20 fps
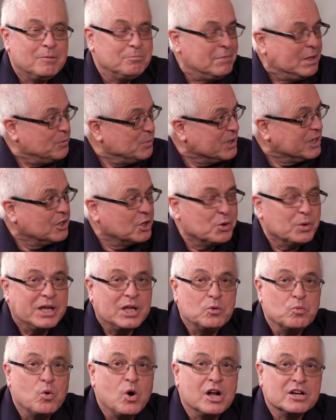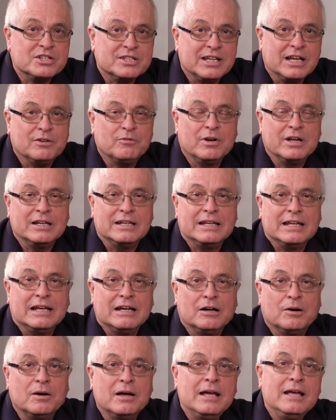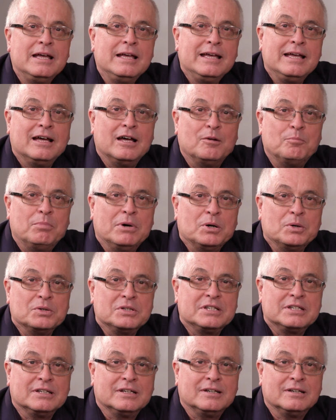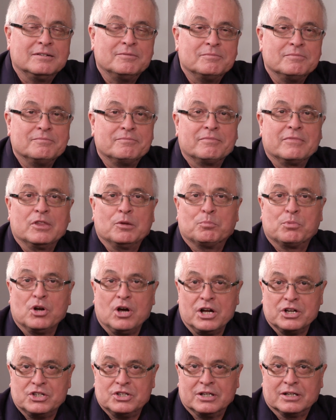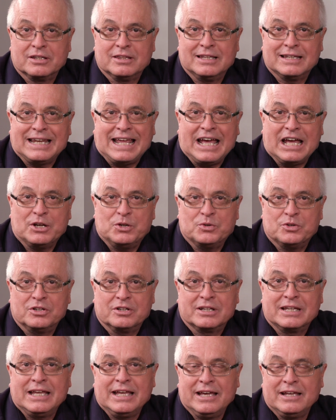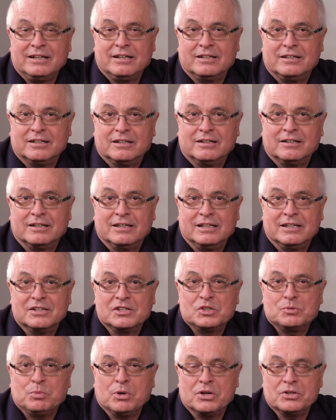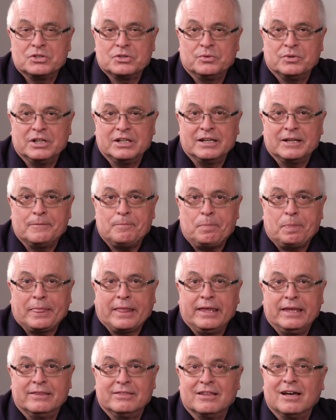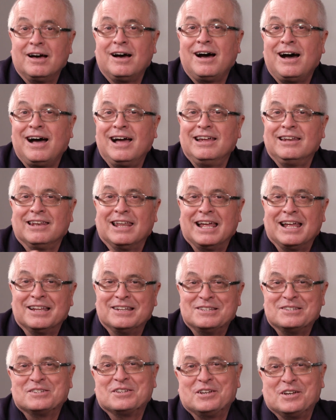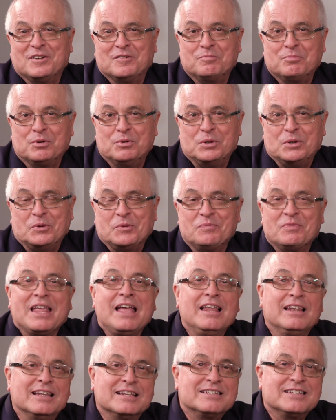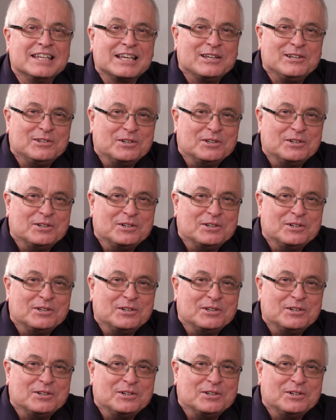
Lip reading: Maybe we can go ahead and watch that right now, about the project that ADRA Canada is sponsoring in the highlands of Peru. Let's take